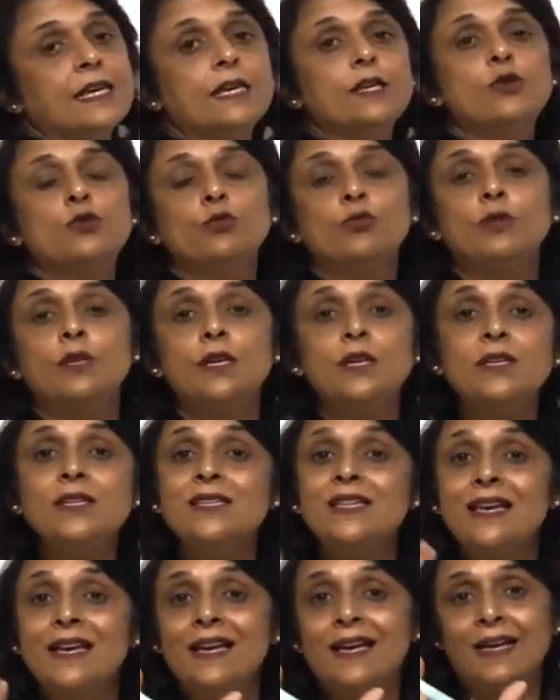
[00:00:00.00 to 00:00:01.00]
into
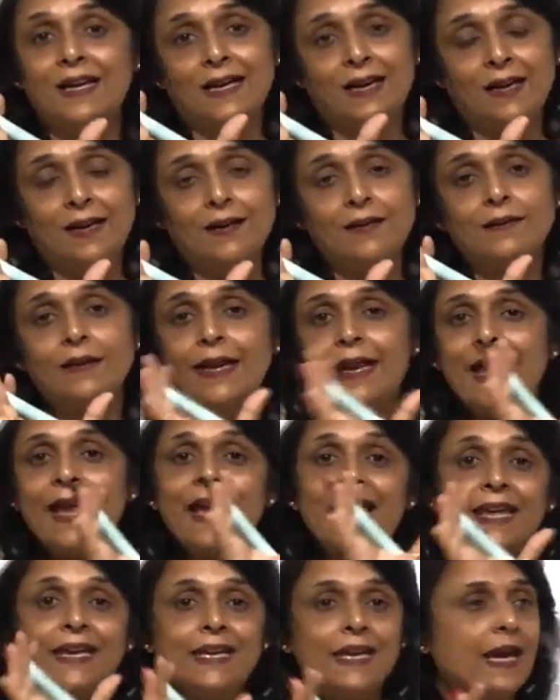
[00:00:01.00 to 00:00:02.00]
this
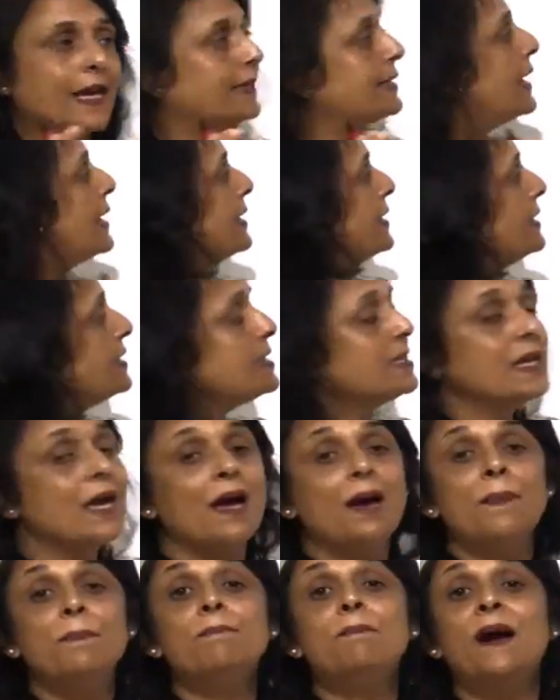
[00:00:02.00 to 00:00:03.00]
area, that is
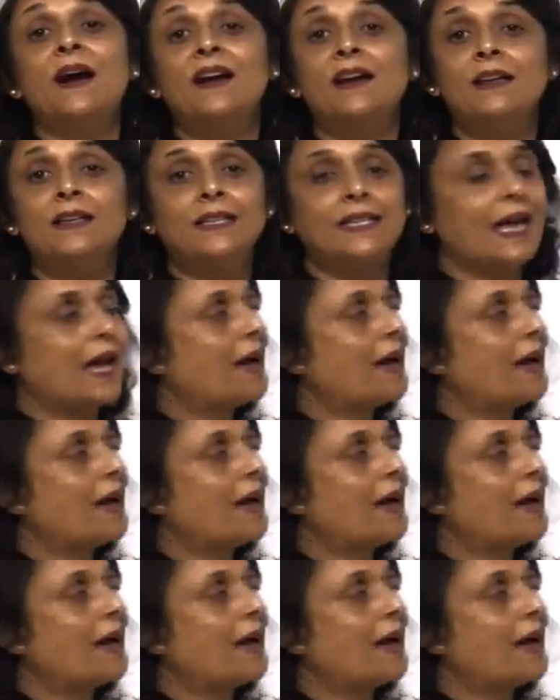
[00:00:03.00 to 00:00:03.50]
buccal